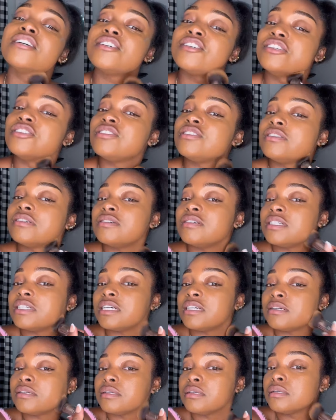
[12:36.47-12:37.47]
So
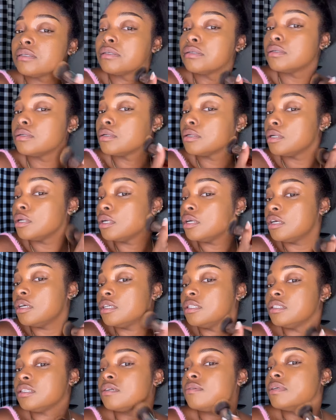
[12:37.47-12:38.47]
yeah,
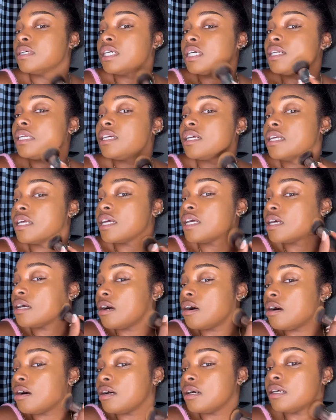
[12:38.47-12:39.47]
so we're gonna get
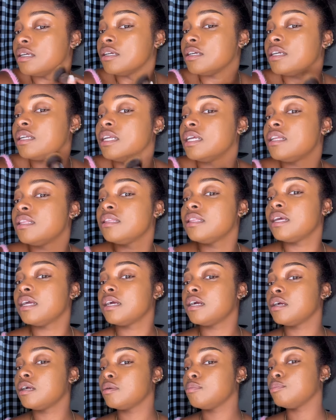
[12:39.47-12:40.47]
all underneath
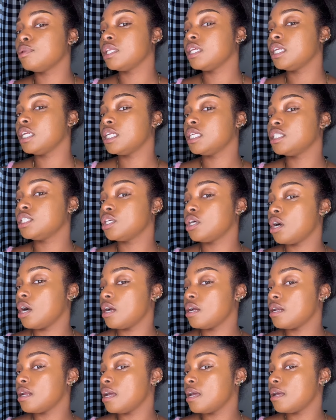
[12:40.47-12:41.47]
there, blend it into our
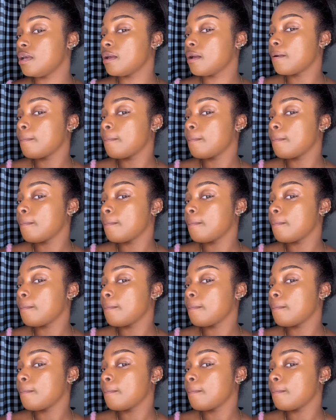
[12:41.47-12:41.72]
neck.